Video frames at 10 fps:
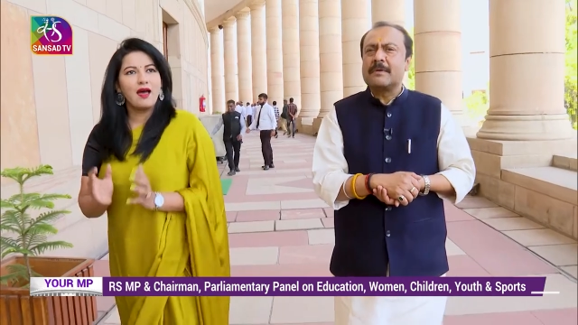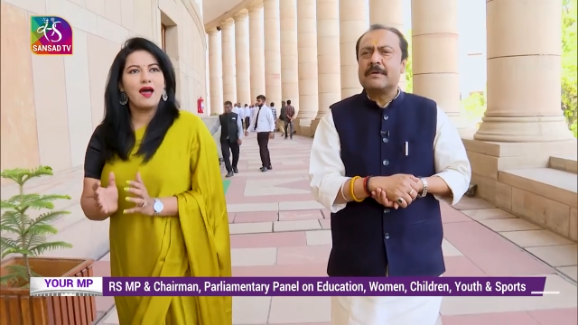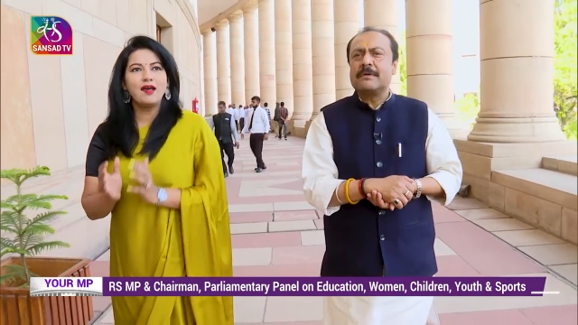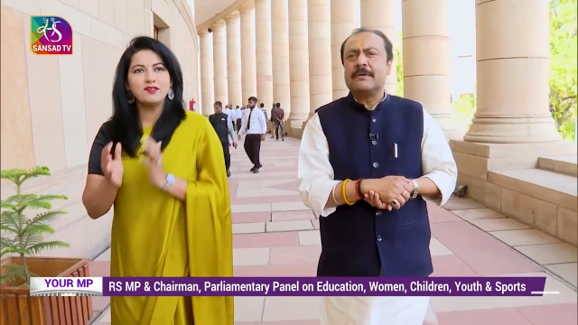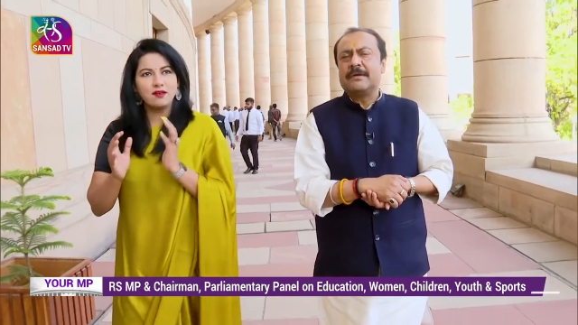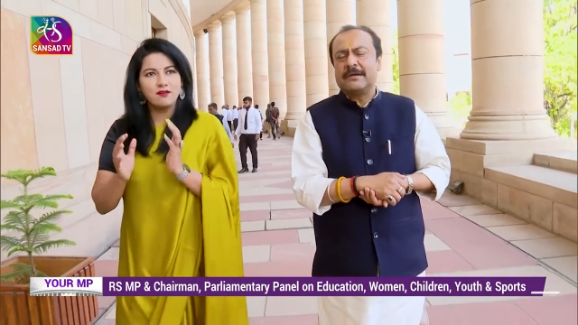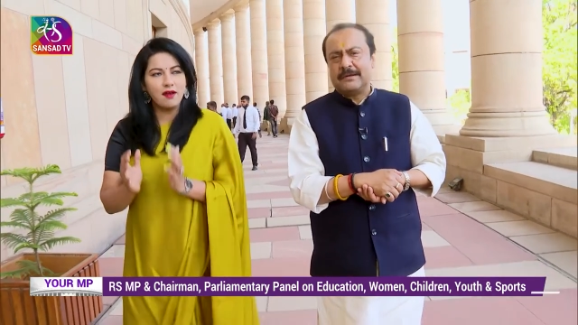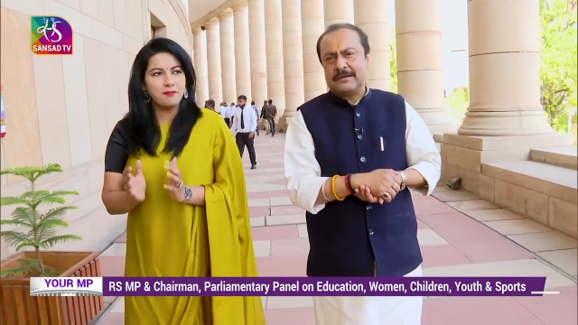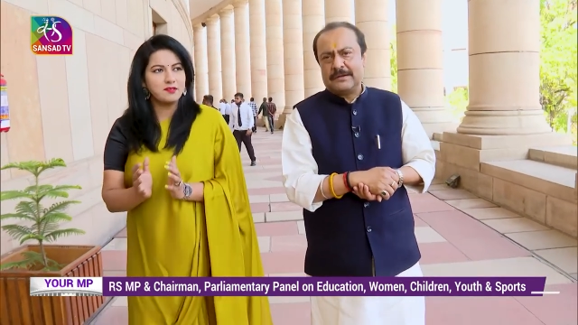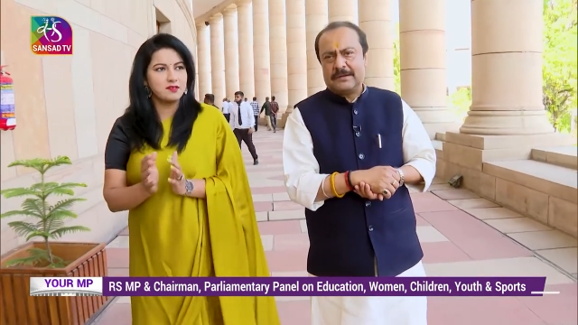Speaker 1: as a
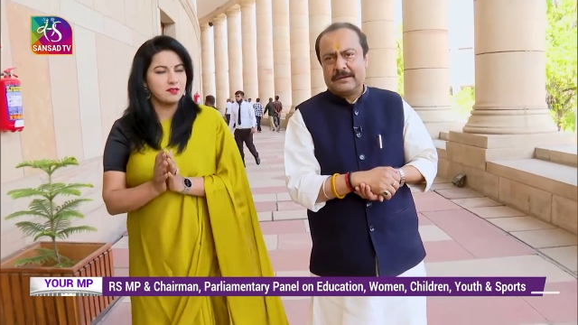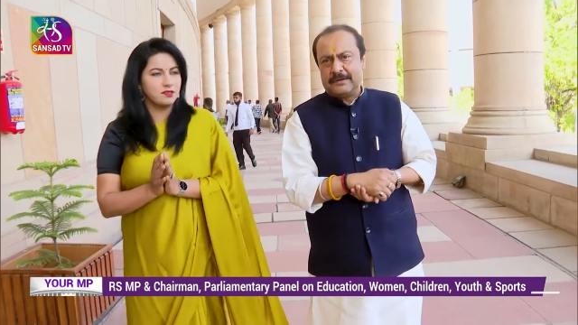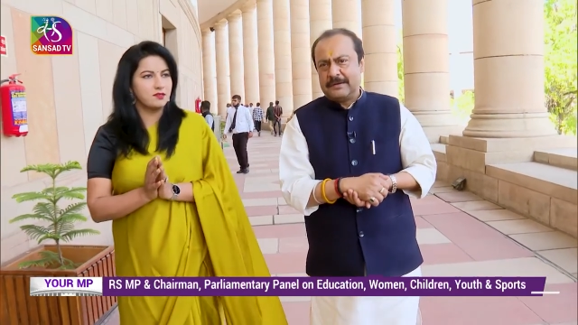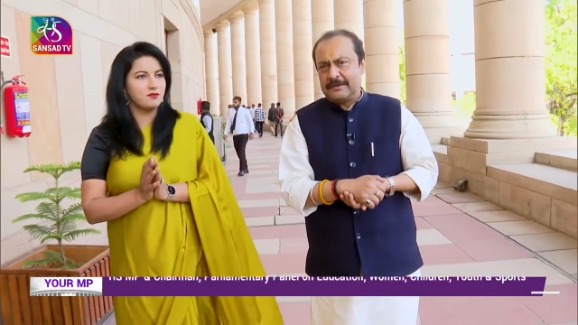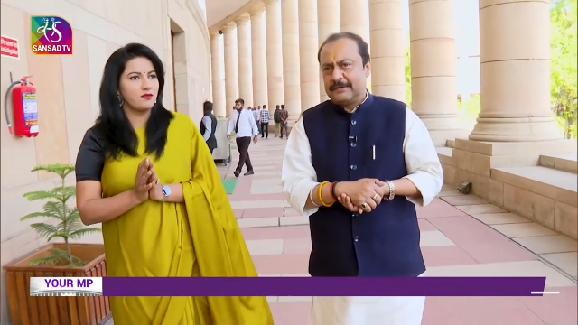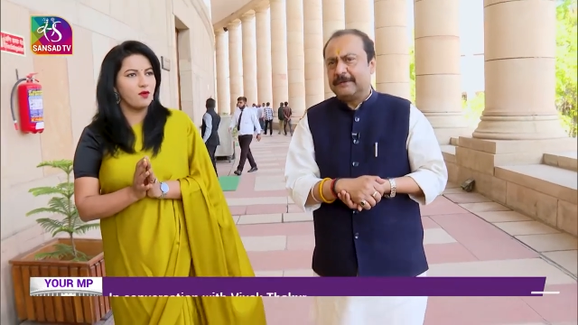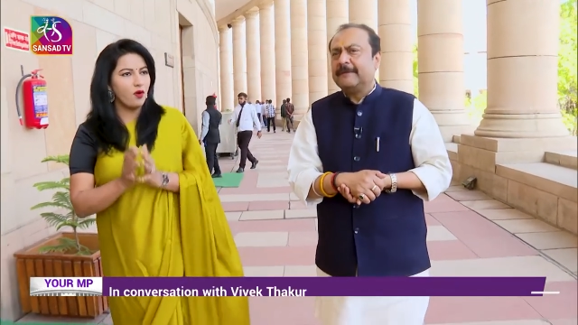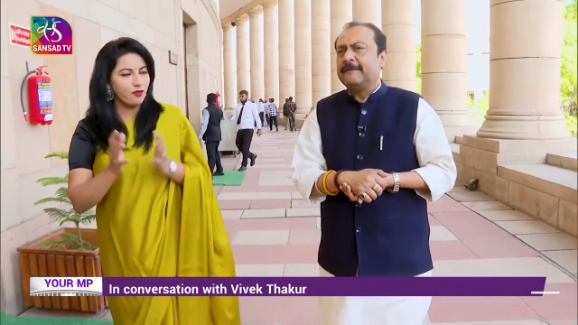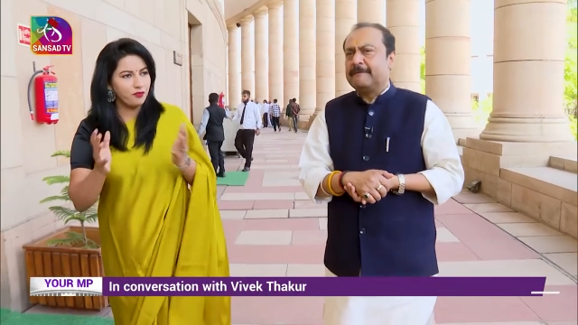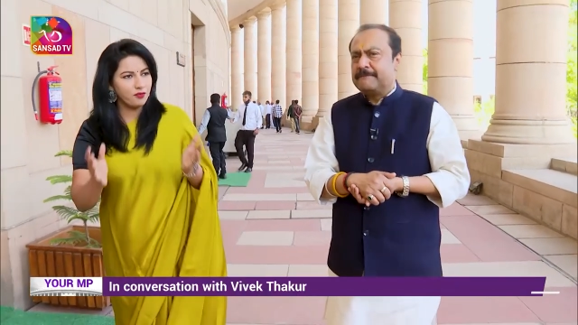representative
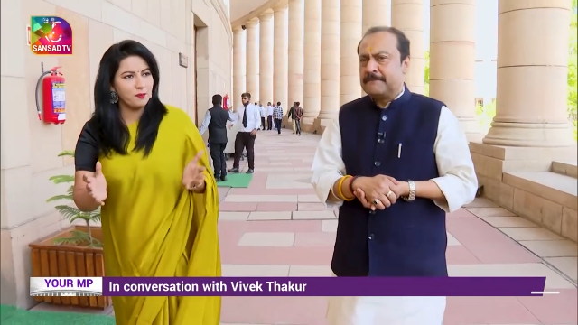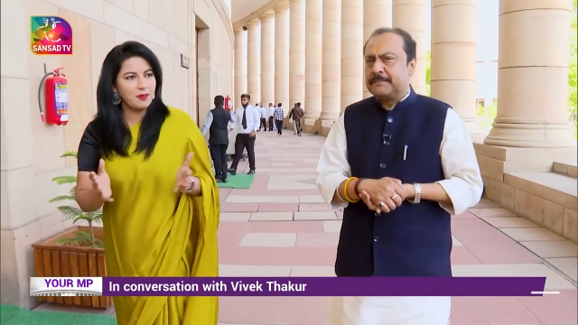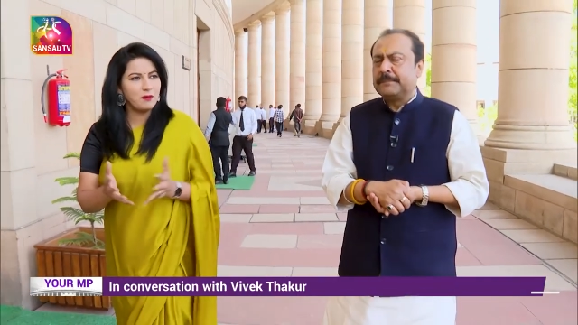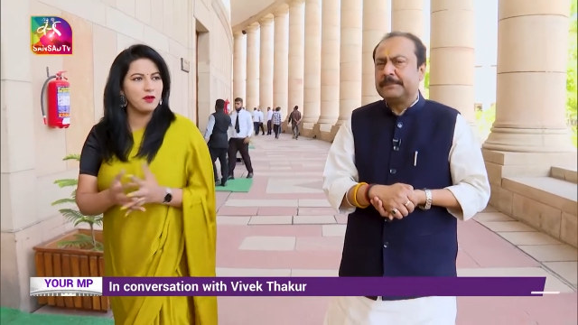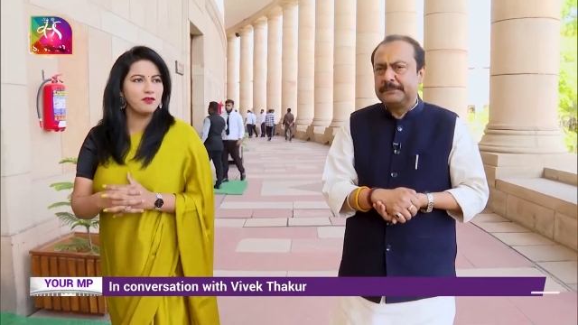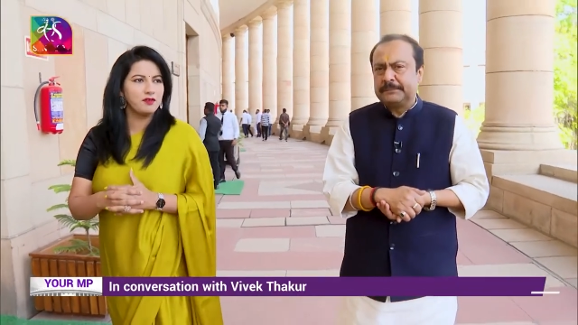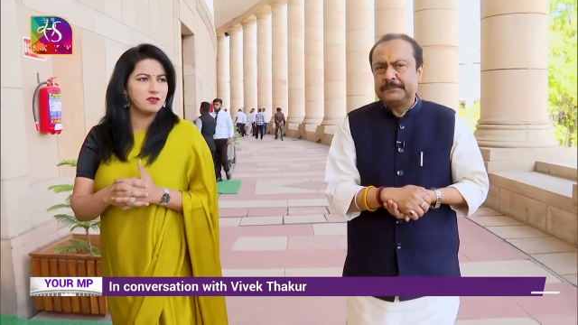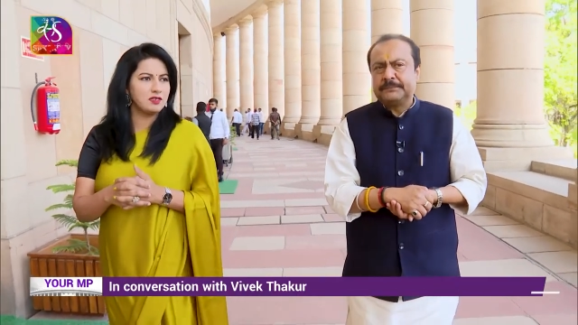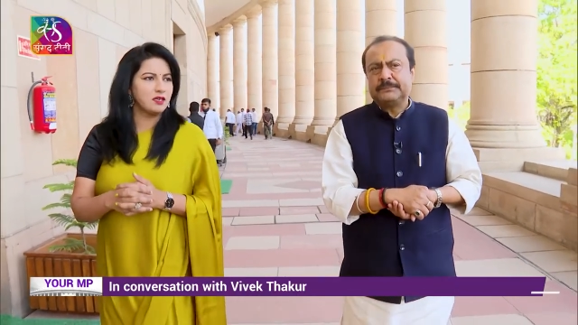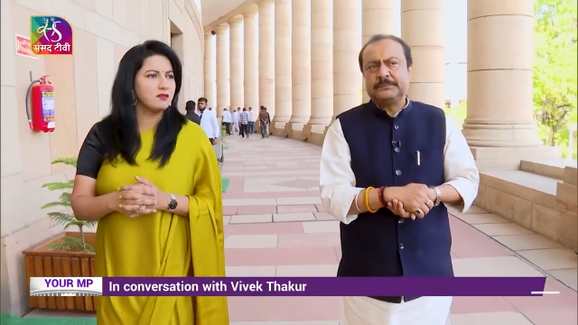of the people of your
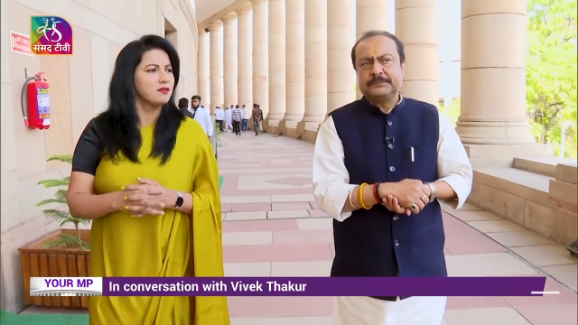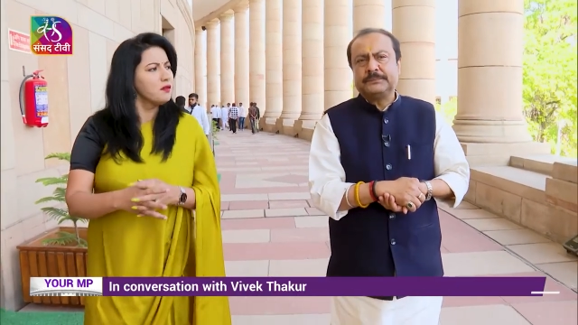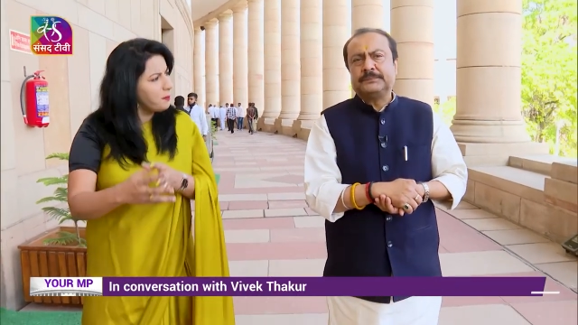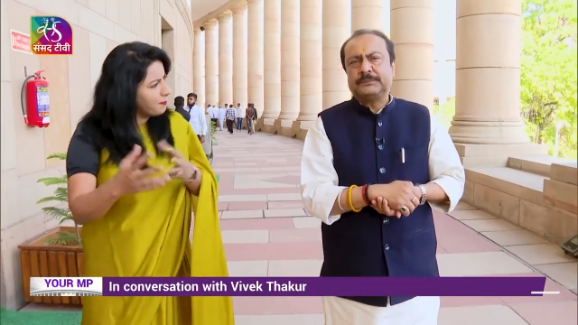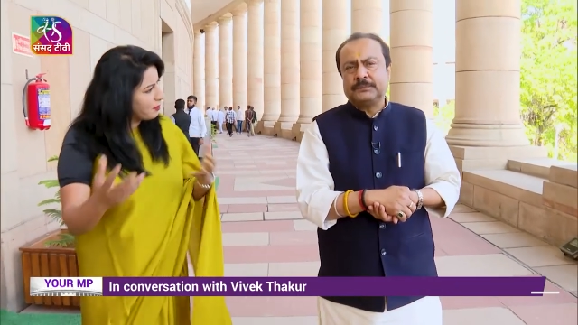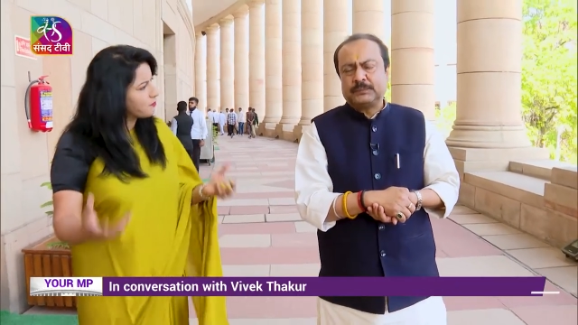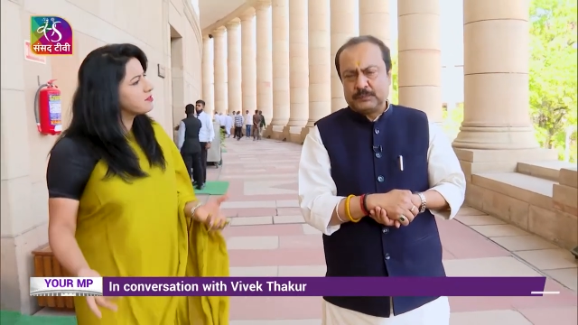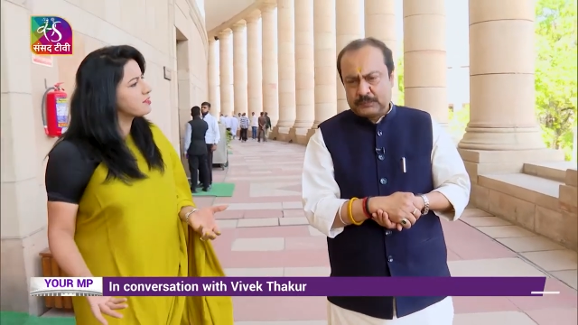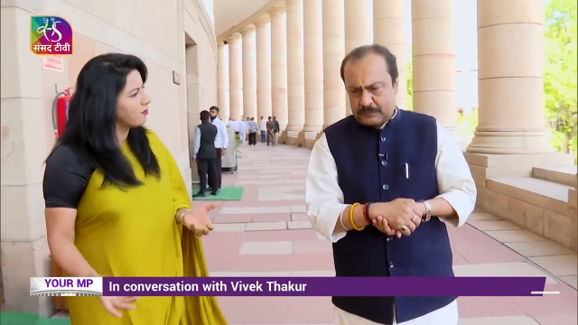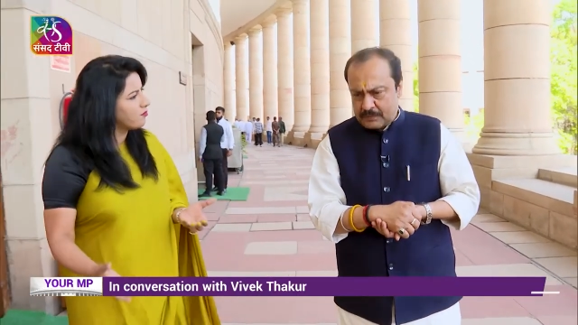state, the people of
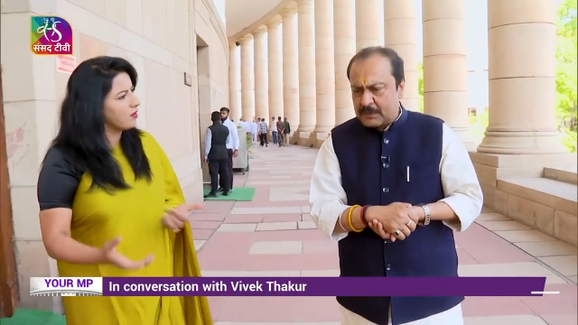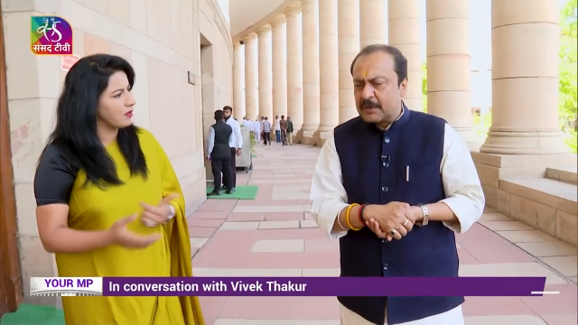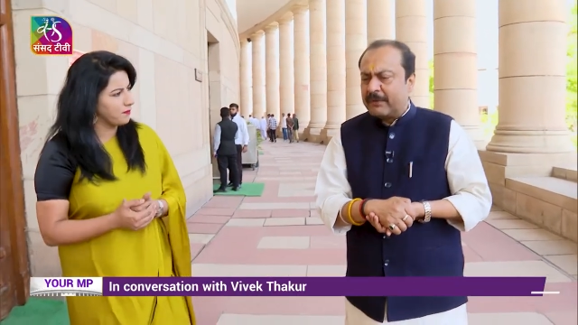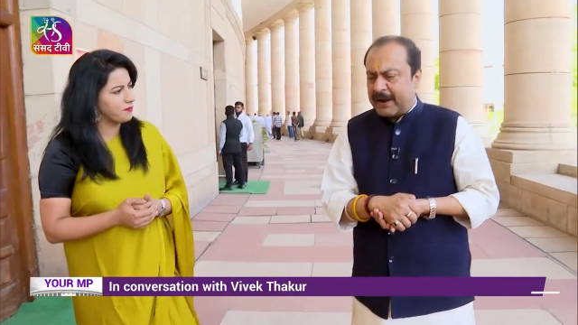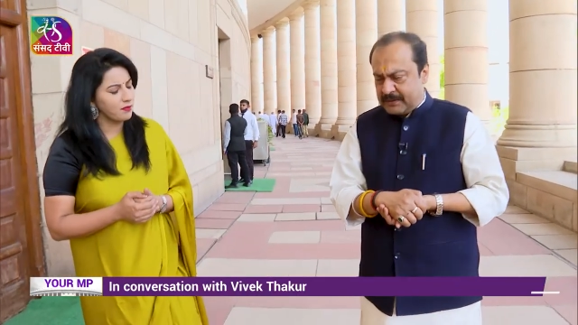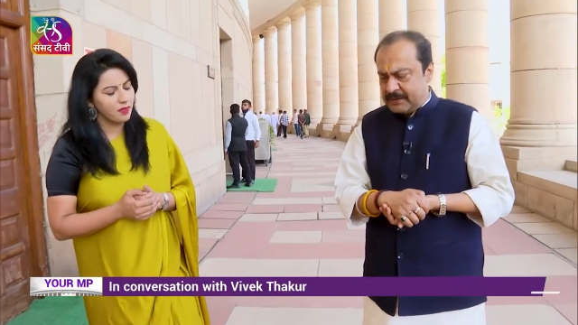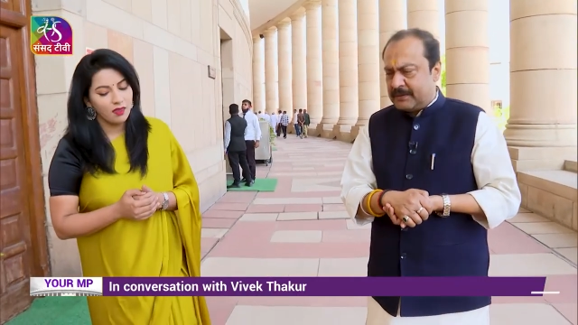this country. Right.